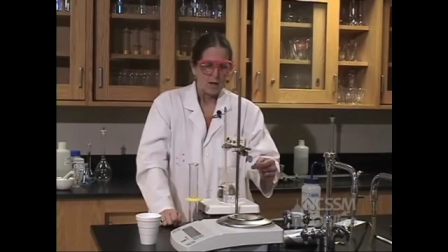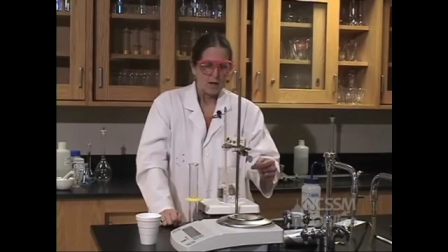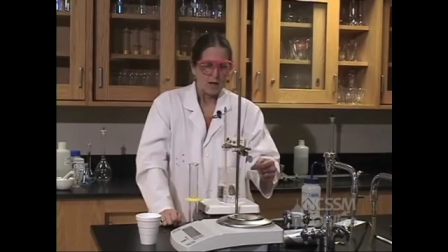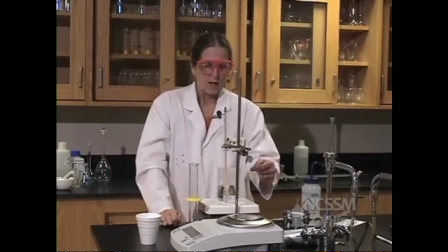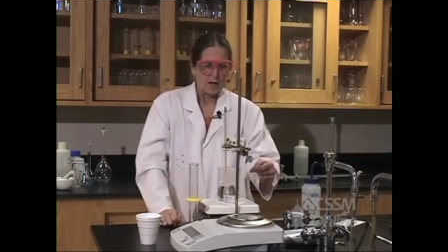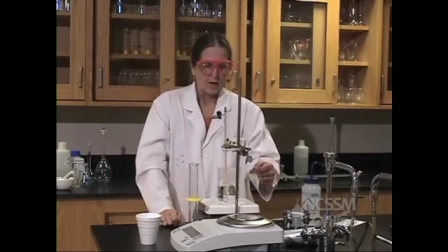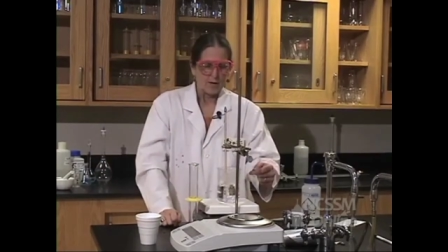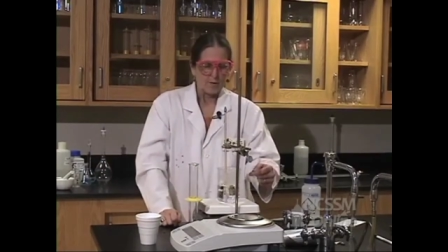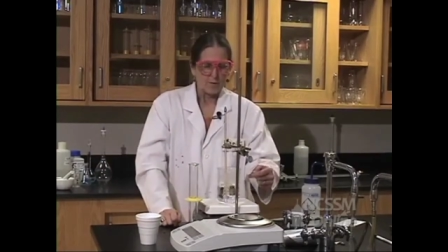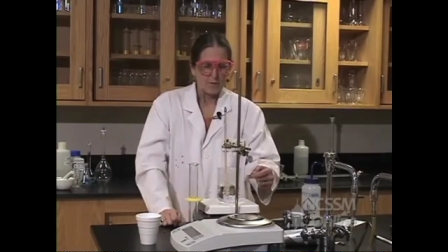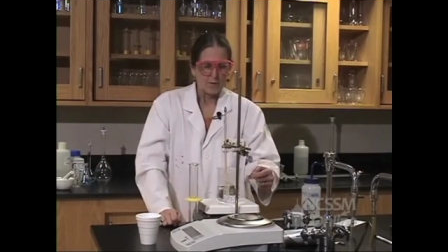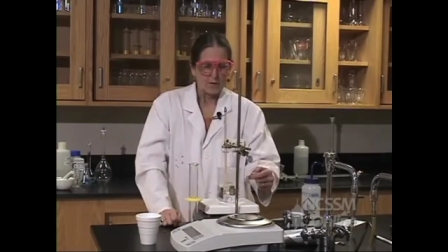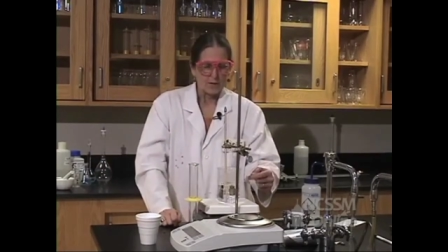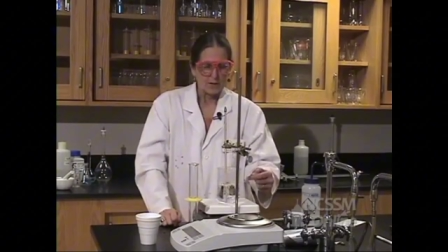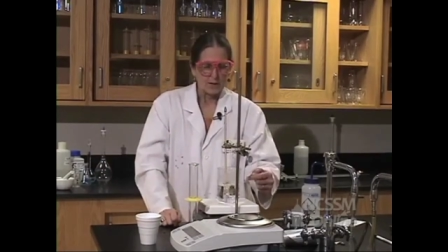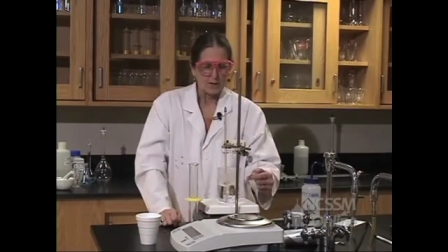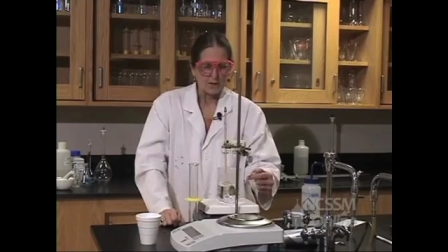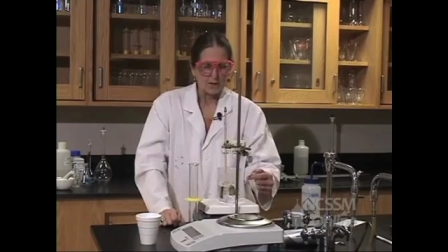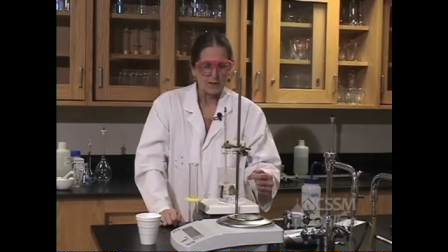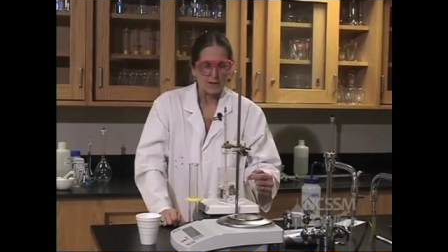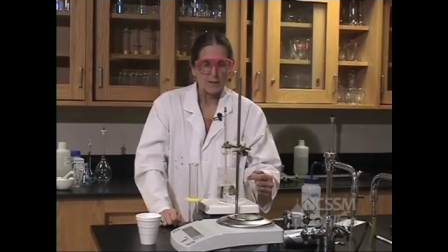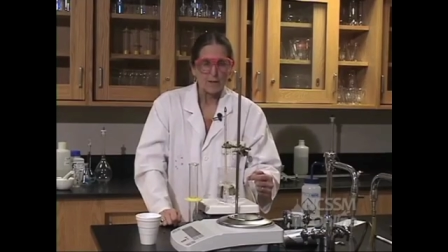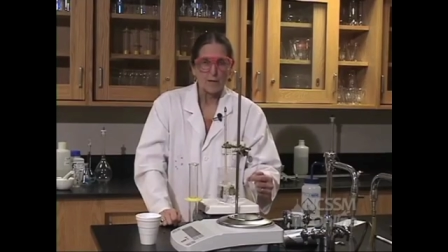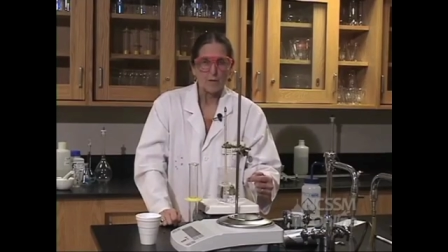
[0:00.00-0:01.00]
of
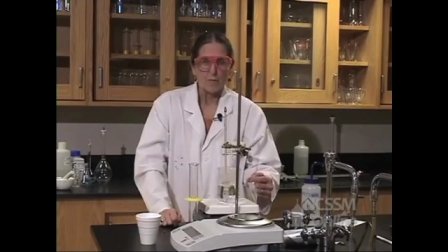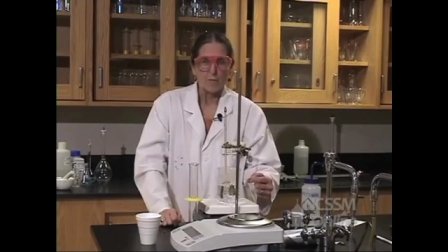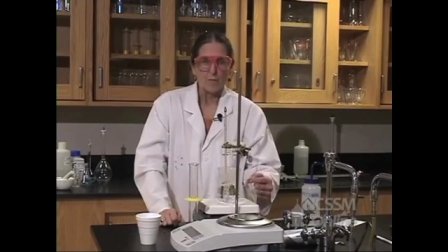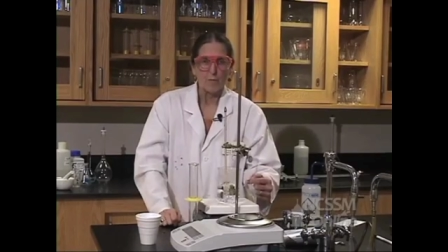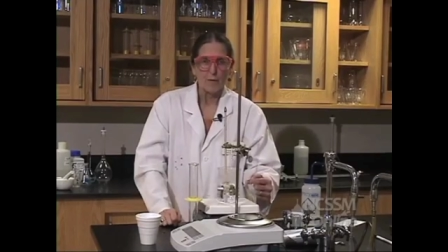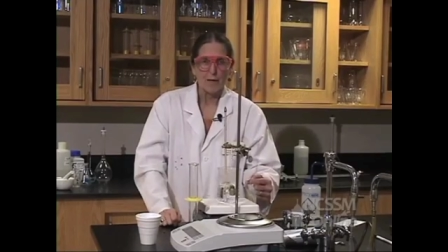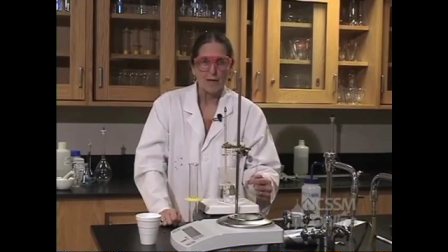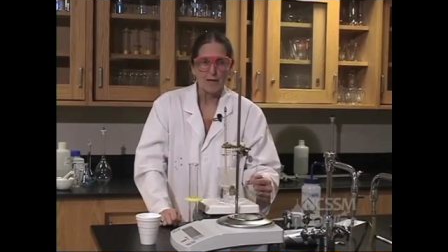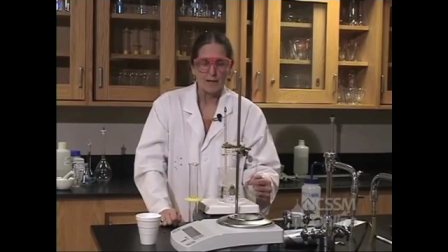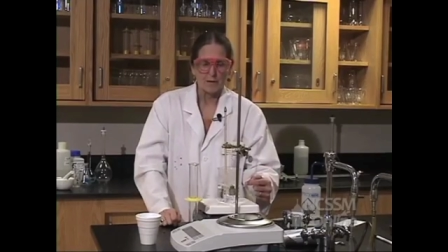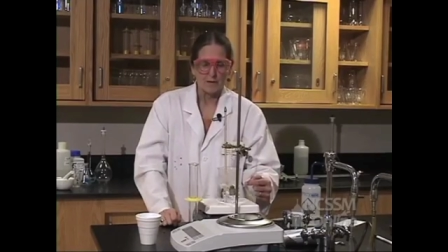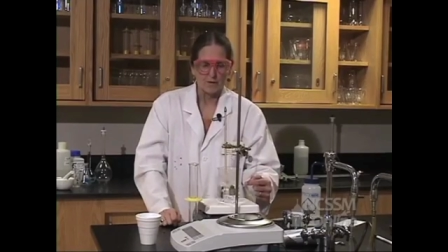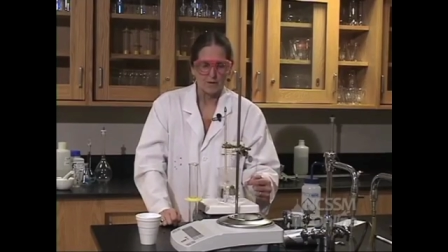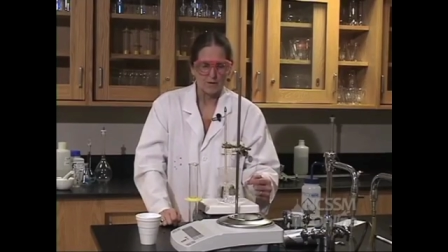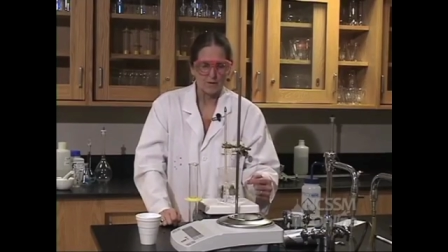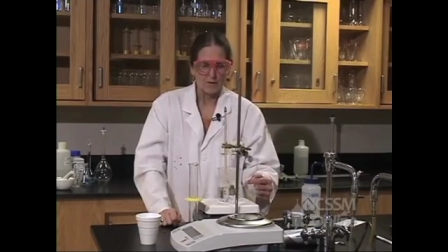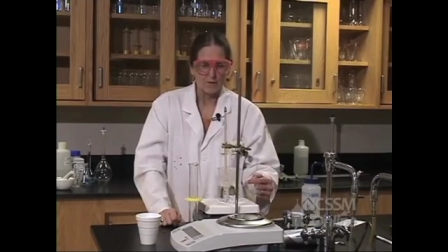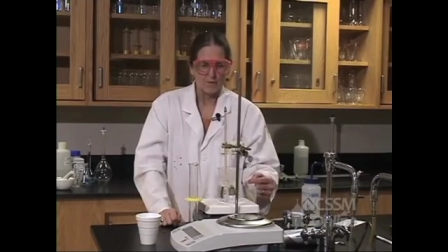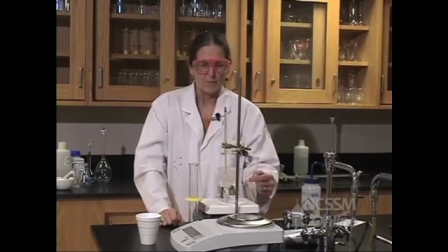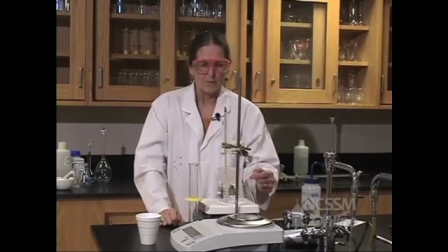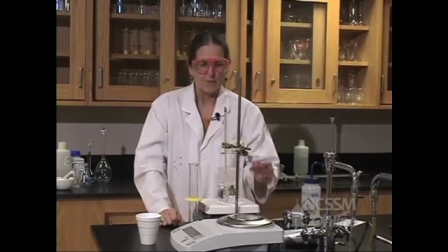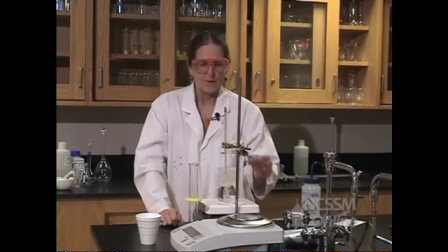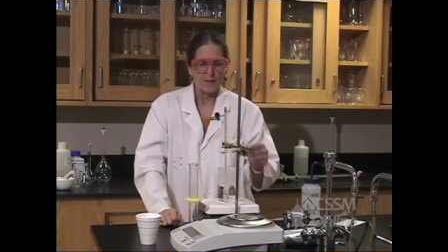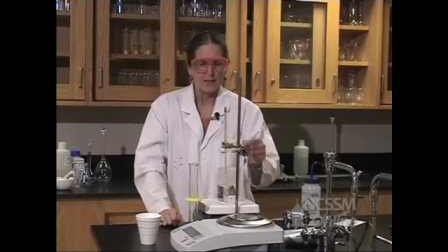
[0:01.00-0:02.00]
the metal
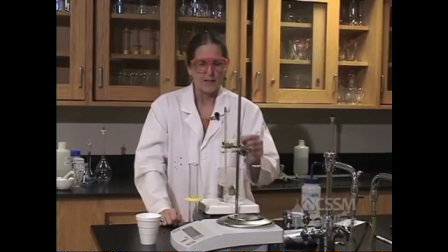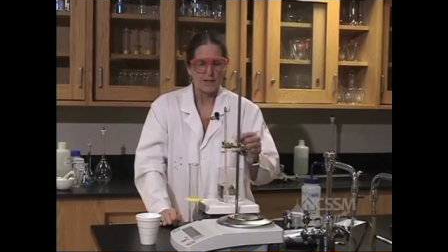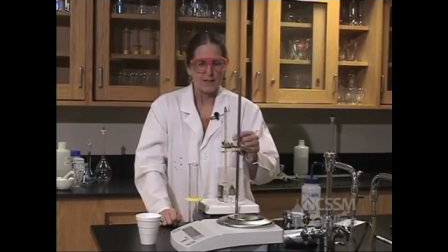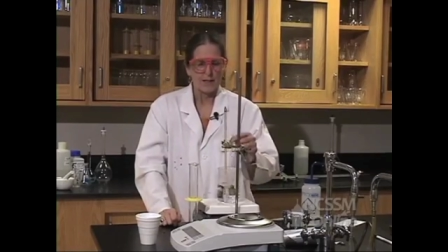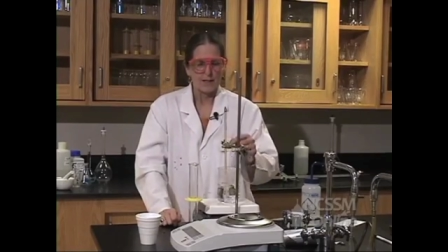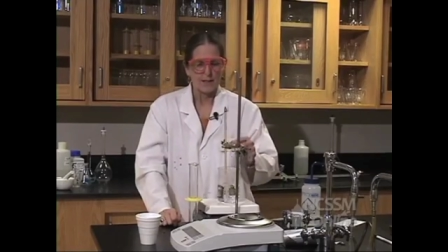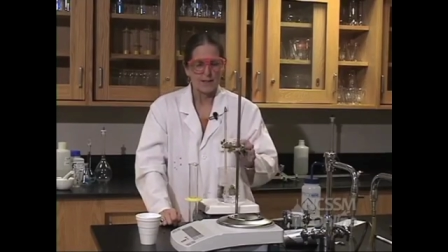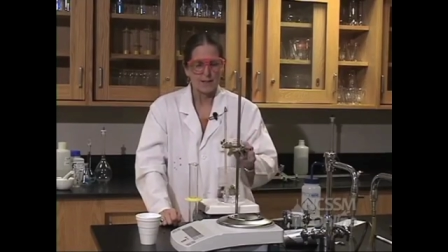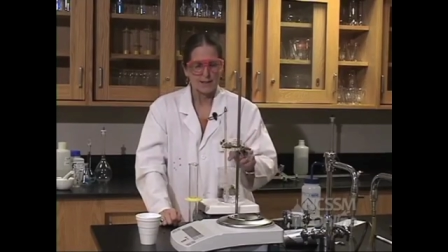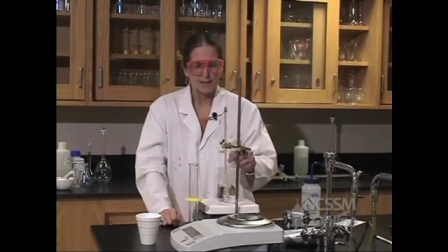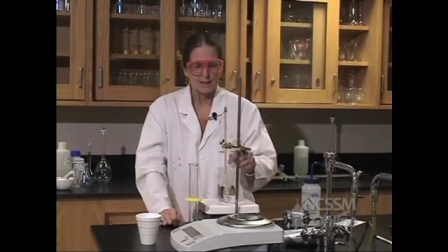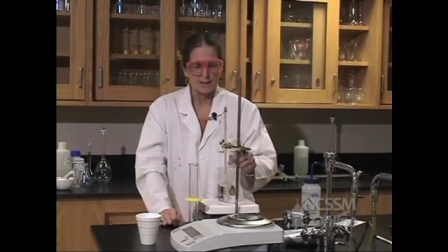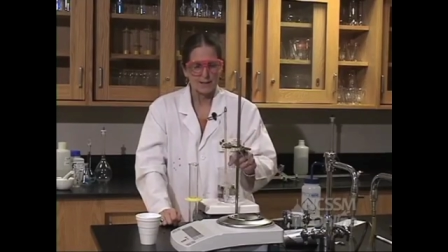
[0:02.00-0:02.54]
is